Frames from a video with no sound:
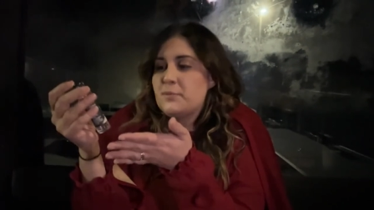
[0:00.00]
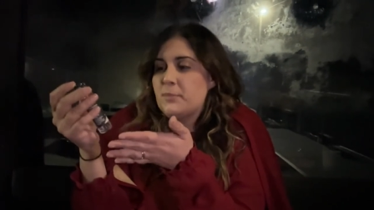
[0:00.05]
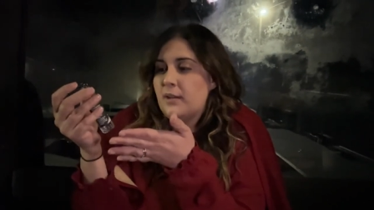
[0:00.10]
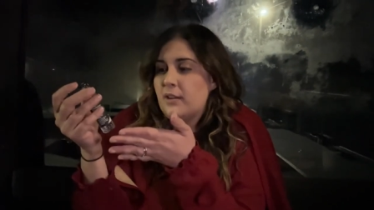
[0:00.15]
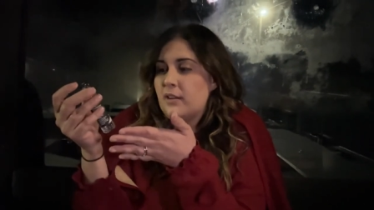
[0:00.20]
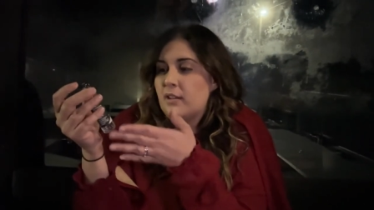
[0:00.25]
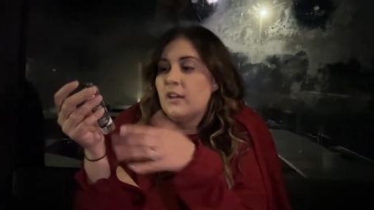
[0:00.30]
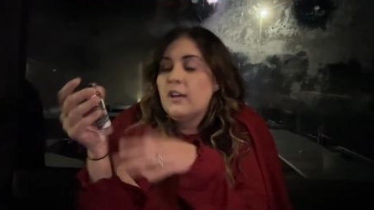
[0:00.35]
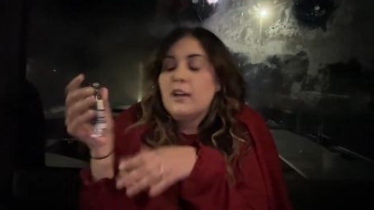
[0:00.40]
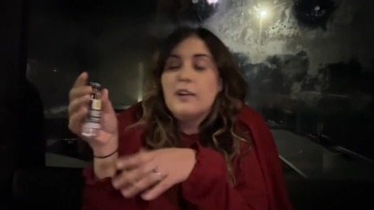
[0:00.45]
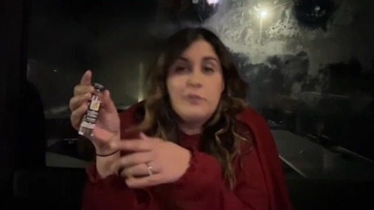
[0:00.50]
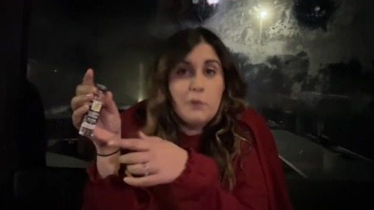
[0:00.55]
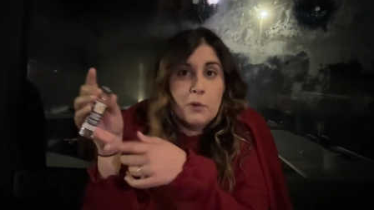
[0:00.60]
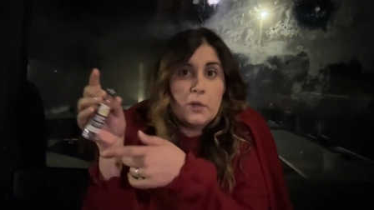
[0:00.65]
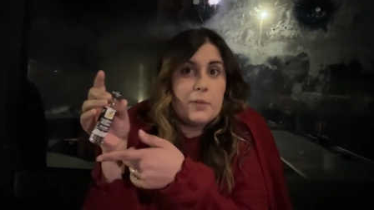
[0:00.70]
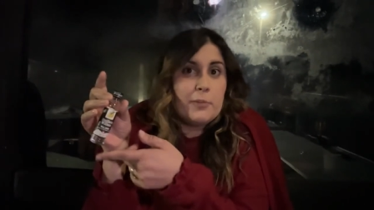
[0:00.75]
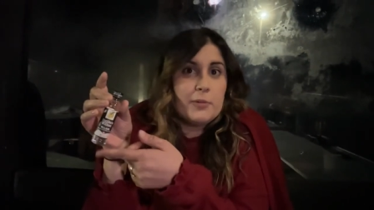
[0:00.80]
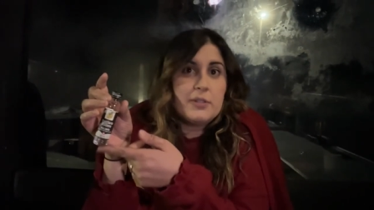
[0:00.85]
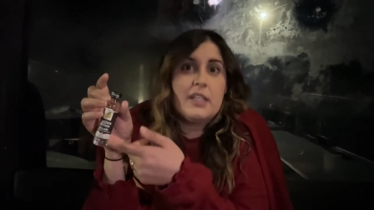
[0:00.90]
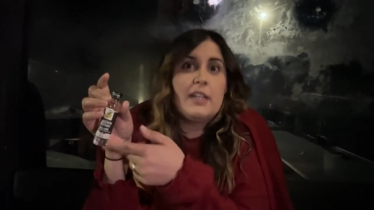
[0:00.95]
but
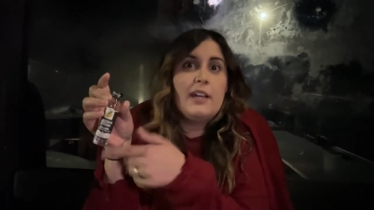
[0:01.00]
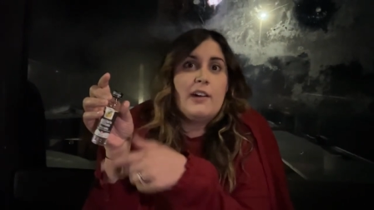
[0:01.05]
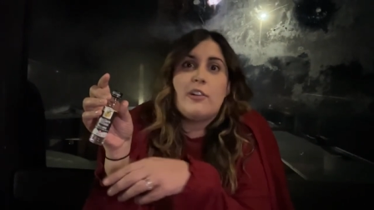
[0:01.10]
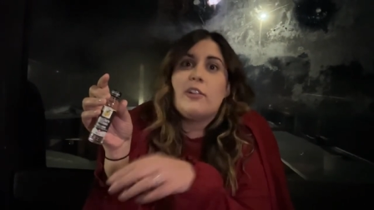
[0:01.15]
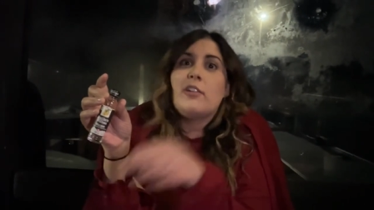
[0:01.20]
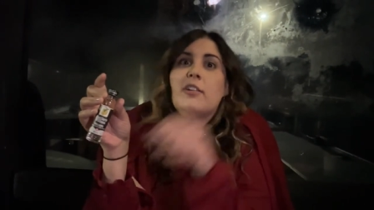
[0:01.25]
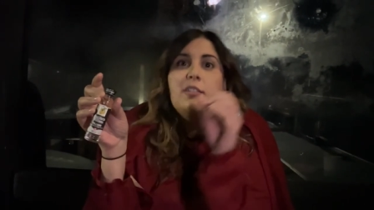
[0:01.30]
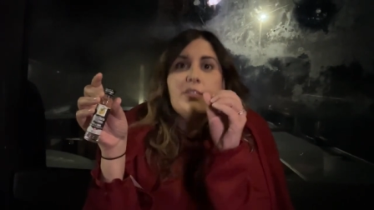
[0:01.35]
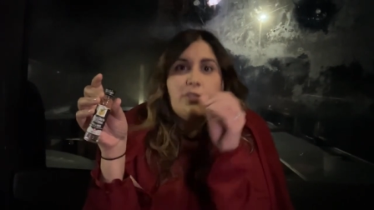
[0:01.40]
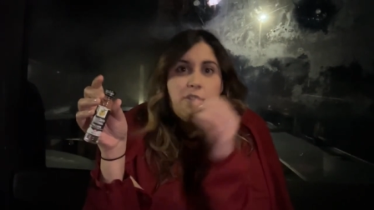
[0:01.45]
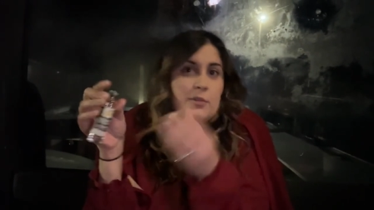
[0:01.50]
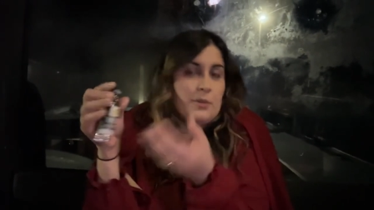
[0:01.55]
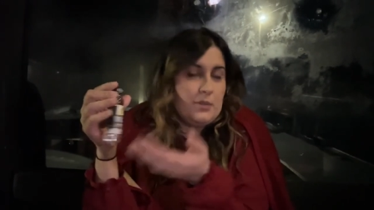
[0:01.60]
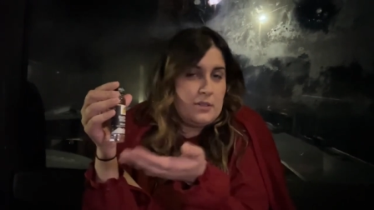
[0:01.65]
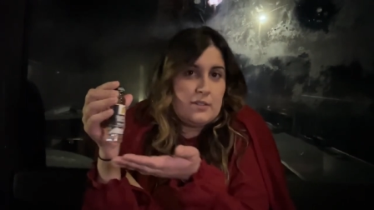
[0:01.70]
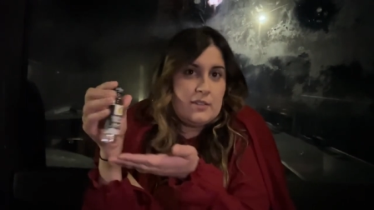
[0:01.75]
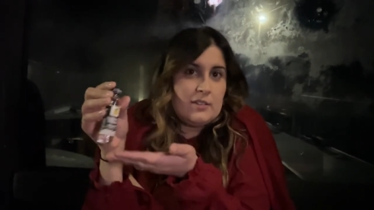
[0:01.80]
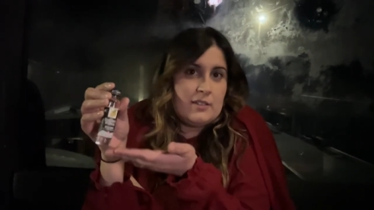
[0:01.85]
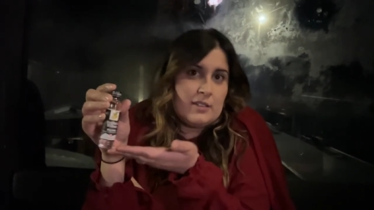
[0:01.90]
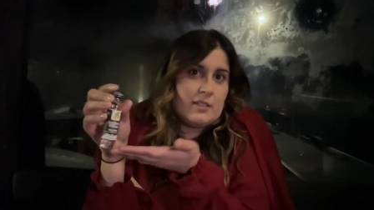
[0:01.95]
40% alcohol, so
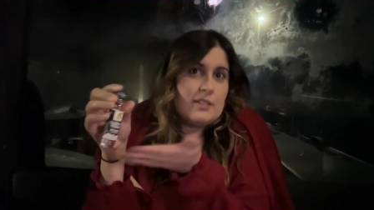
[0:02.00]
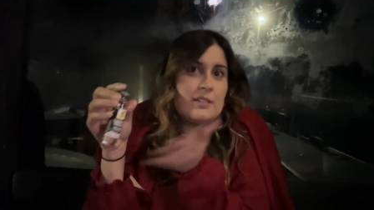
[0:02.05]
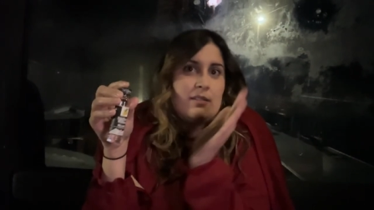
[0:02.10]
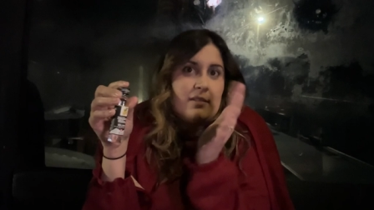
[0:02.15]
it's, it's